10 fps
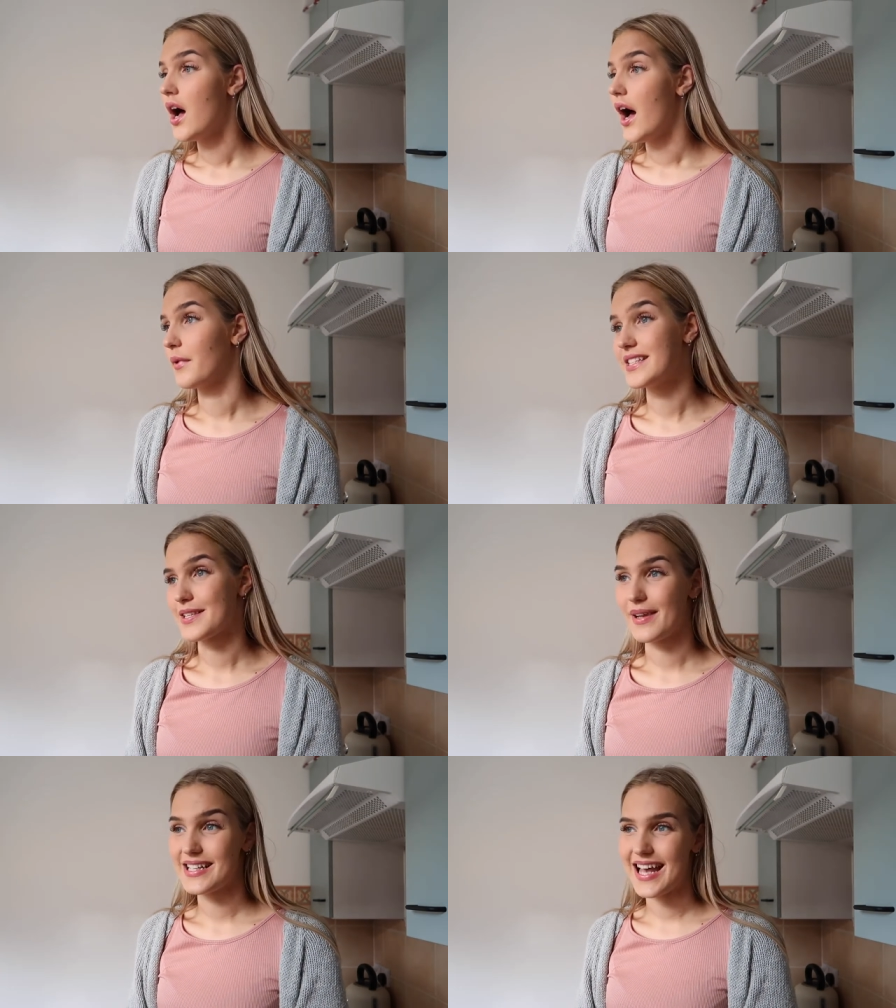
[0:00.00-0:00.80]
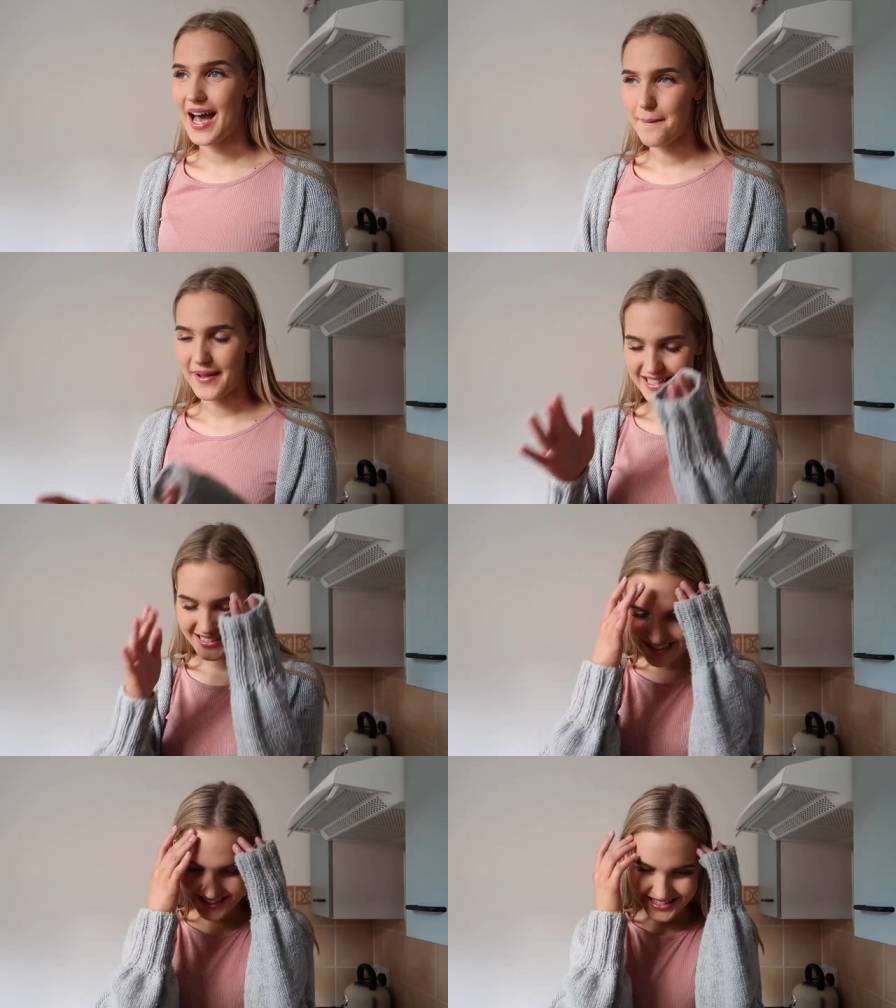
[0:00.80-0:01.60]
Went to meet up, and
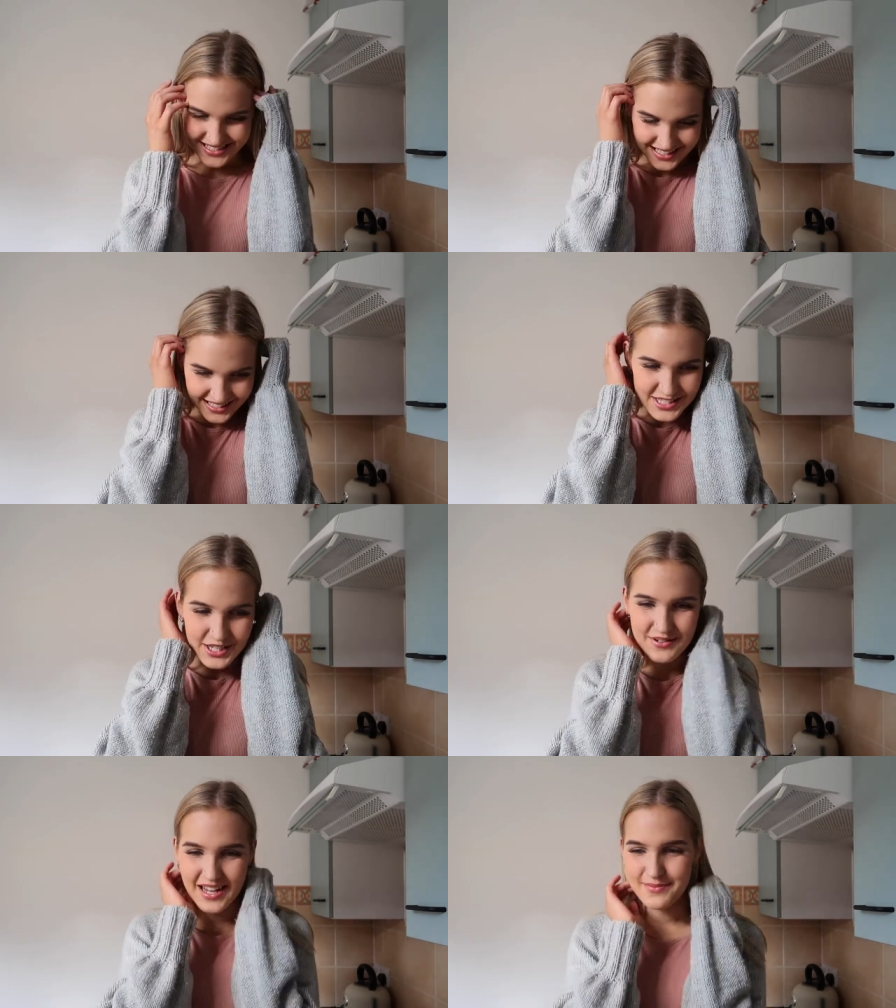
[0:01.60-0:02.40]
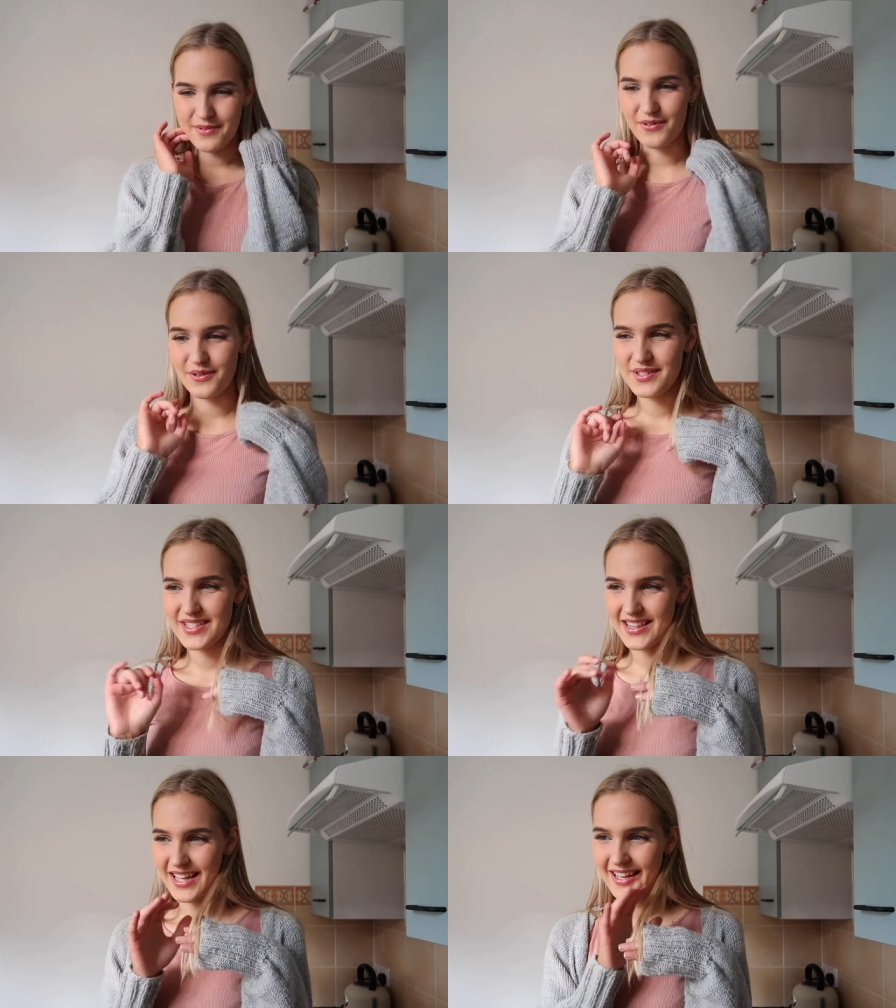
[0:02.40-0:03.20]
like 2 days before,
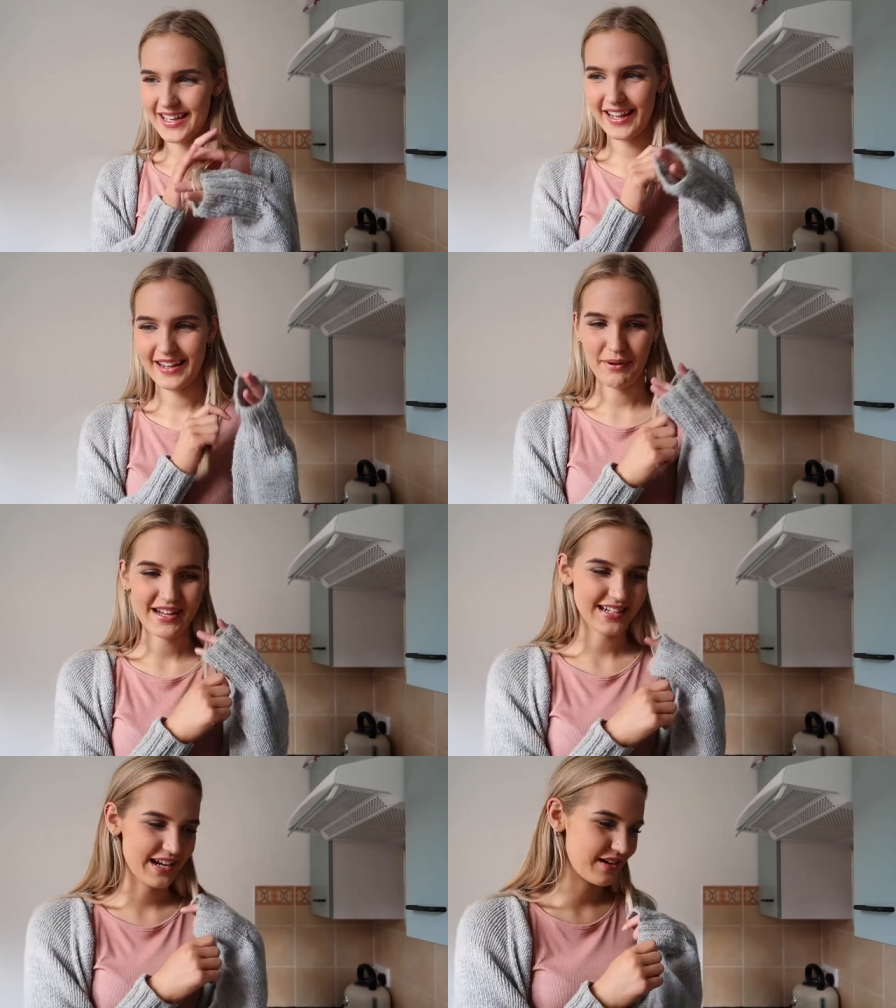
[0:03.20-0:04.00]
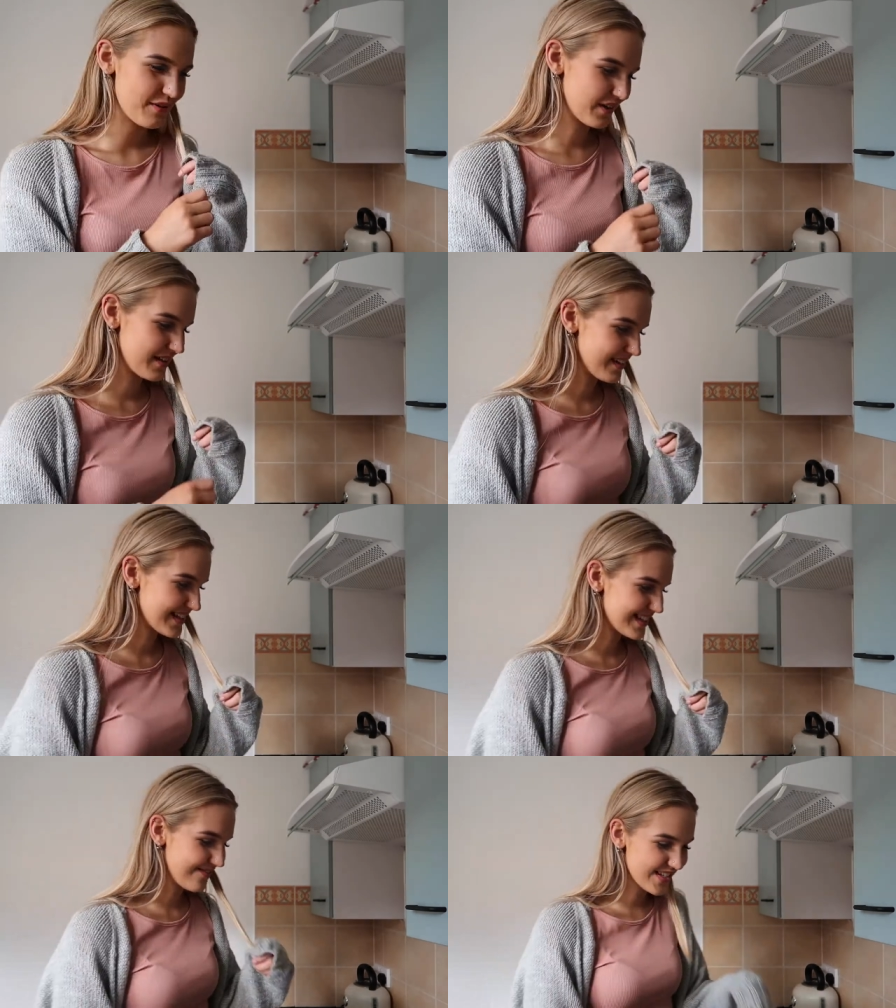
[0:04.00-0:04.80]
said that he basically only wanted me to for